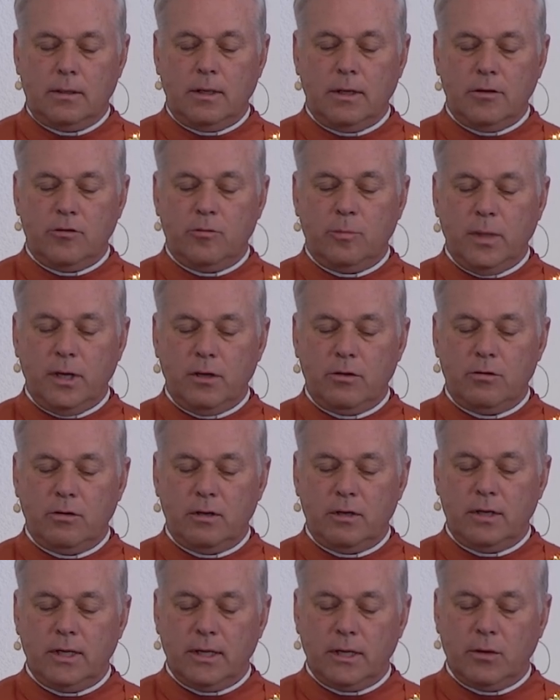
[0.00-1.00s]
Teach me
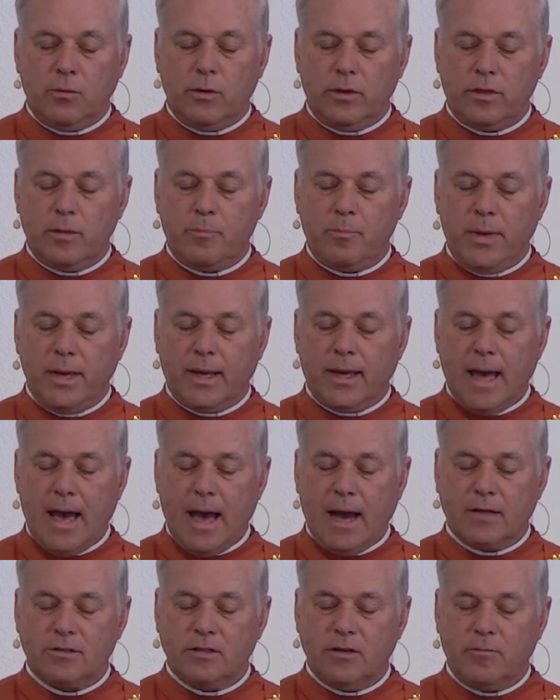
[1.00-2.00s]
to dig with the
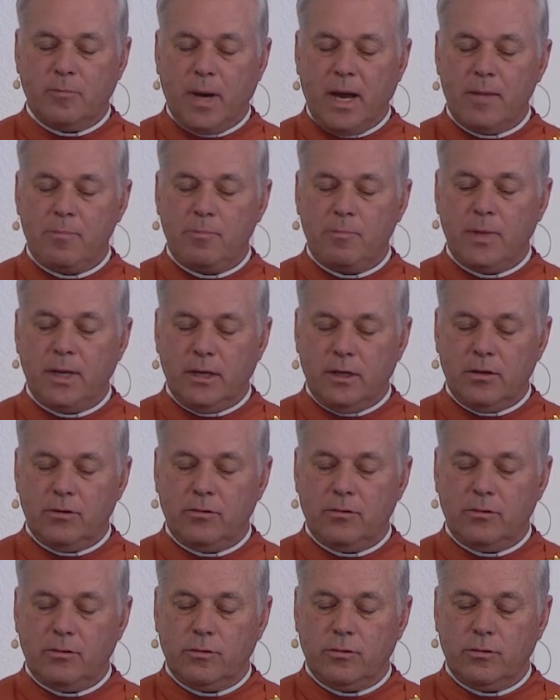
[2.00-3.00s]
pickaxe of my
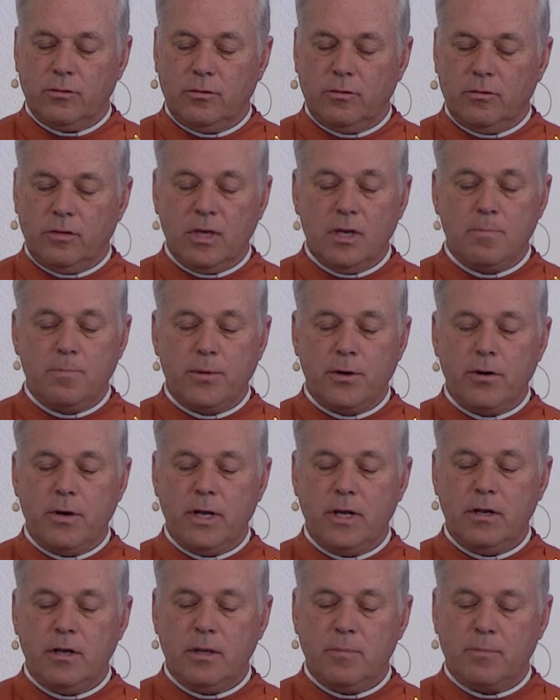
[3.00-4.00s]
peace
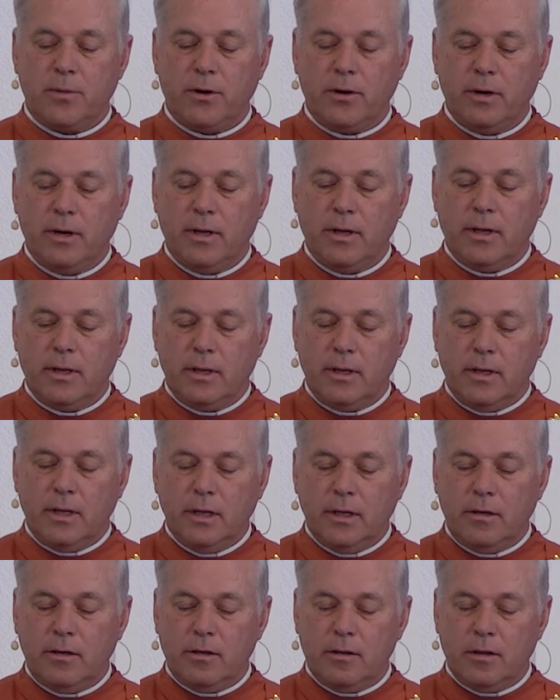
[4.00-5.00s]
deeper and deeper
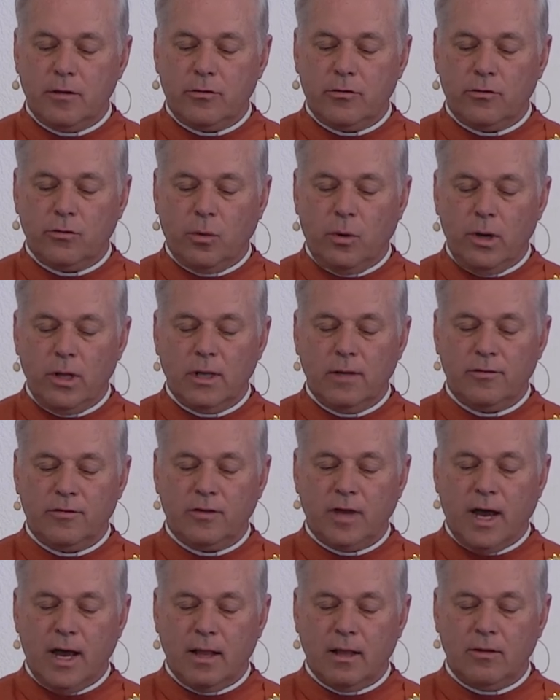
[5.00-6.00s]
into the soil
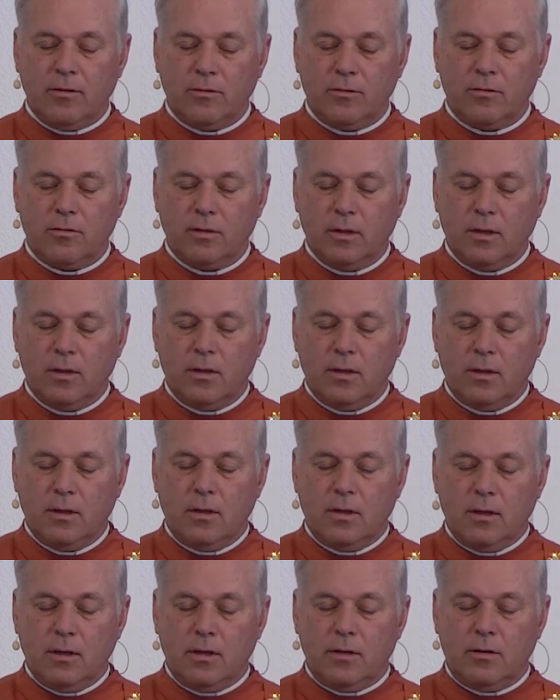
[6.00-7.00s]
of silence
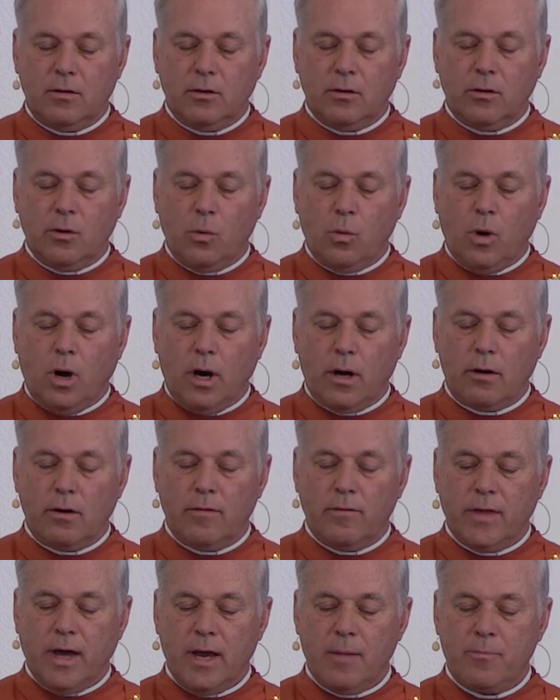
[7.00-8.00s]
until the
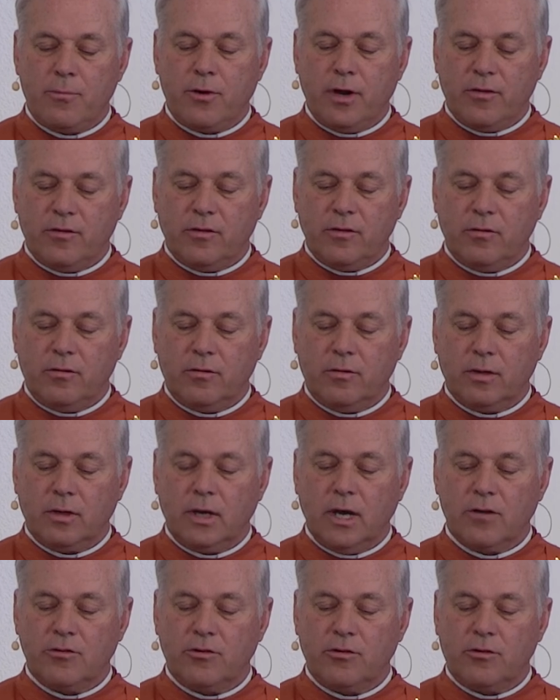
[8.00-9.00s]
water of thy
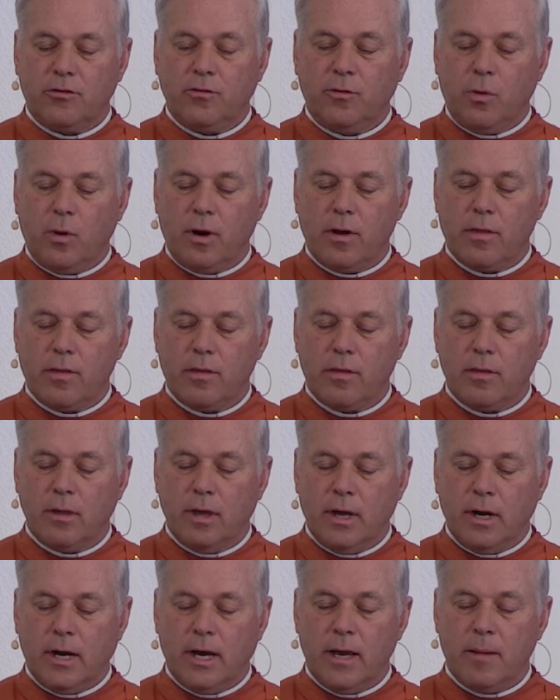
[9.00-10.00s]
presence gushes forth
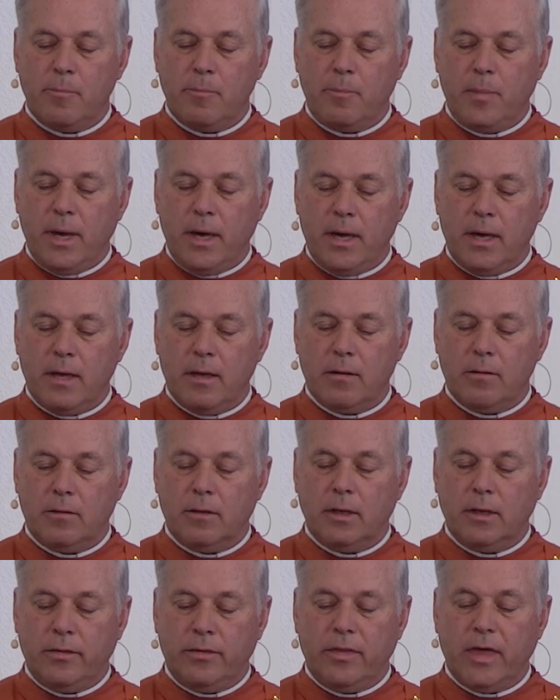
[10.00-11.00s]
and I am
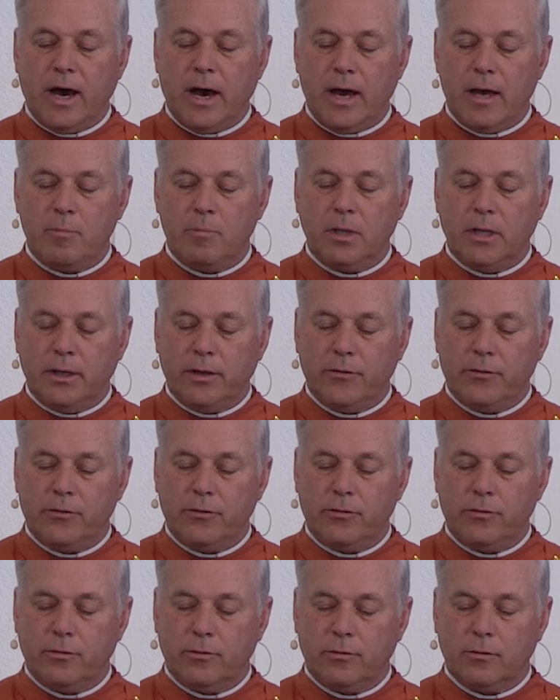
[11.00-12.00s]
bathed in thy
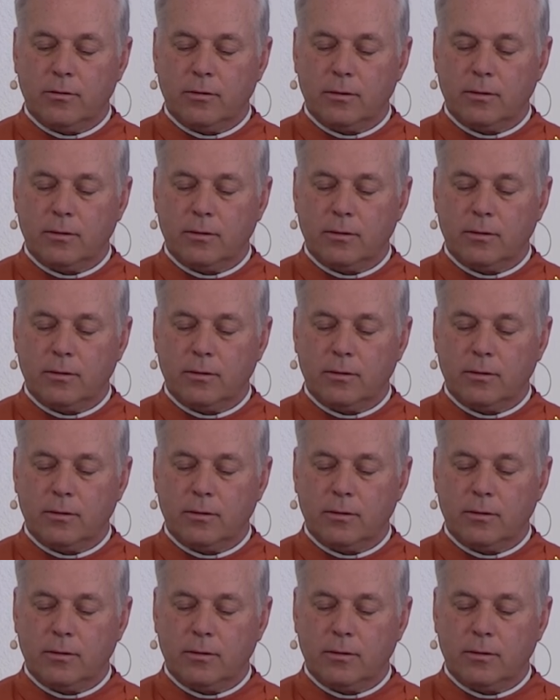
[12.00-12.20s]
bliss.